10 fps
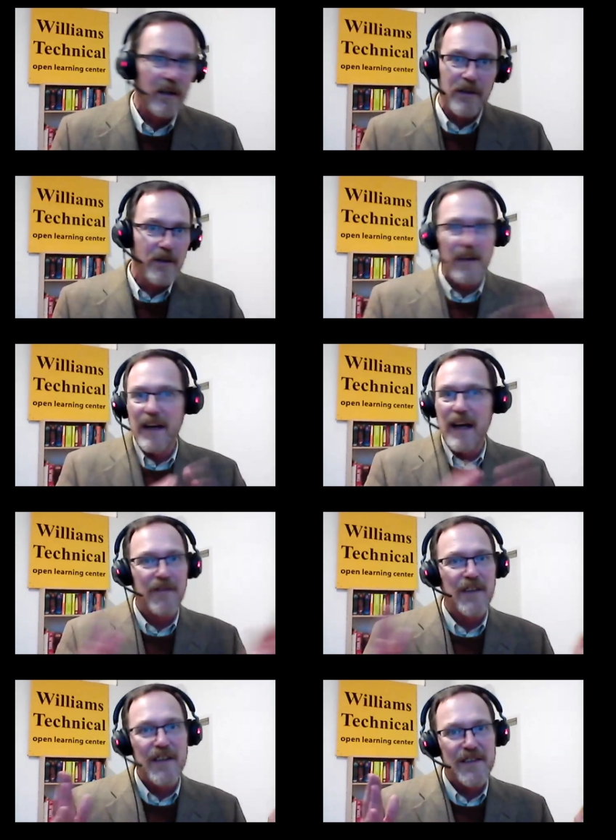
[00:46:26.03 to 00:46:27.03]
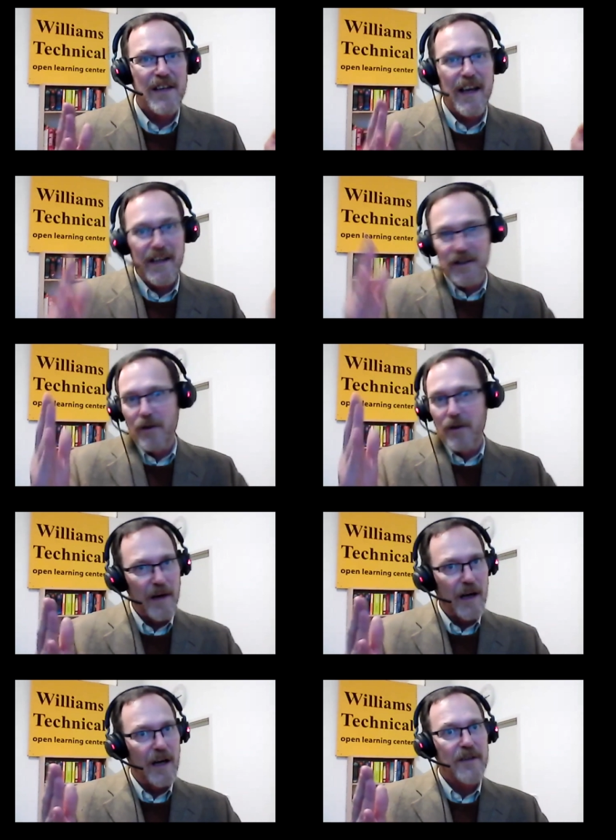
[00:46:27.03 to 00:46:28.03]
You're going to have to decide. You're the
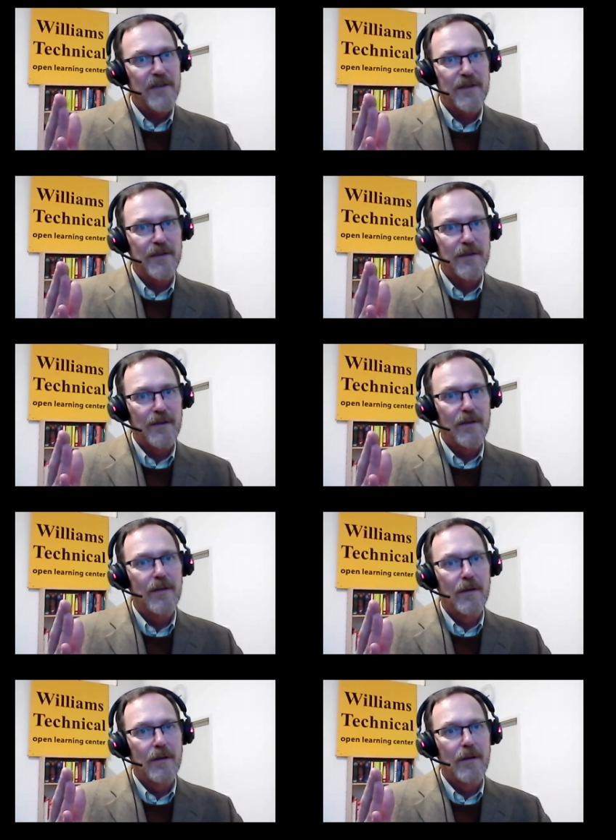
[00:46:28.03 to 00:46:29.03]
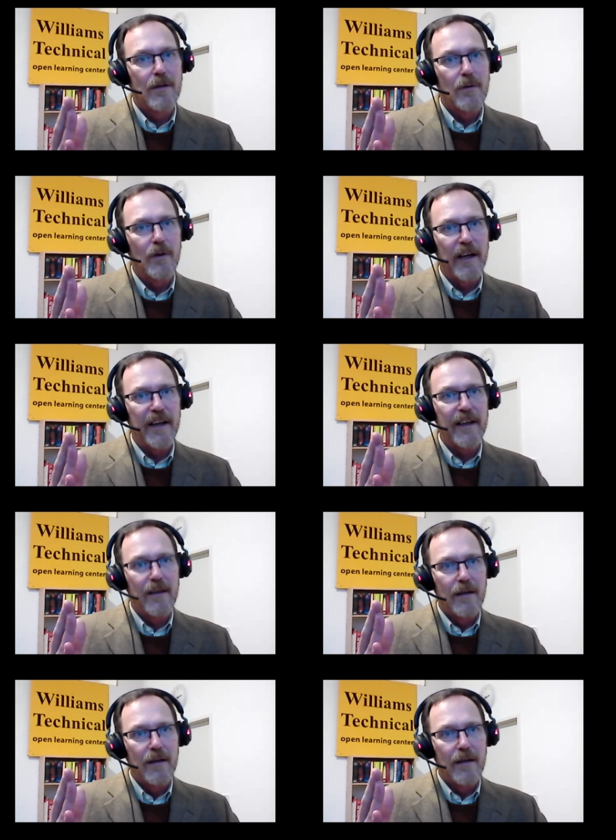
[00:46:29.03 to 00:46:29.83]
boss, right?